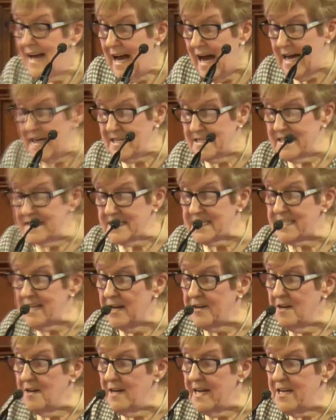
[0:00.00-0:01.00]
And
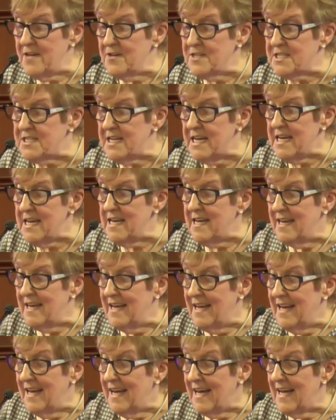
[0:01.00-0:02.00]
suddenly you see
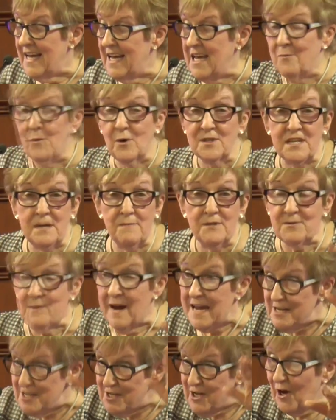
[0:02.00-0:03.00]
uh, he, was, he was
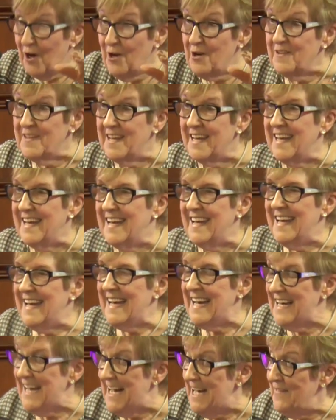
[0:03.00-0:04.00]
right down in the,
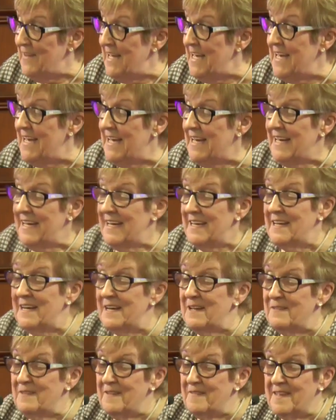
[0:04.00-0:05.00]
uh, in the
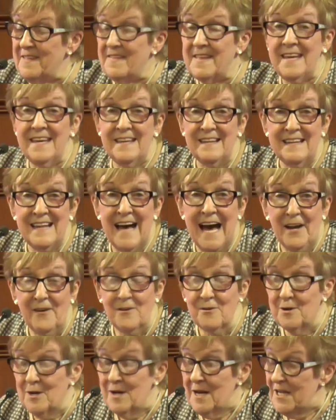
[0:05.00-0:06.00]
the, the,
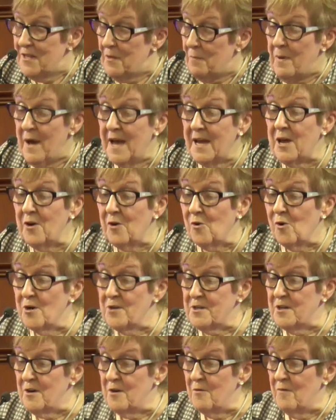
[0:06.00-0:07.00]
ladder and the pecking
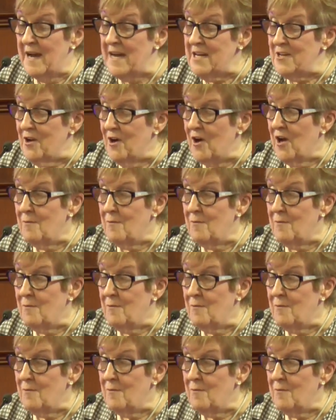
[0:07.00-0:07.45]
order right now.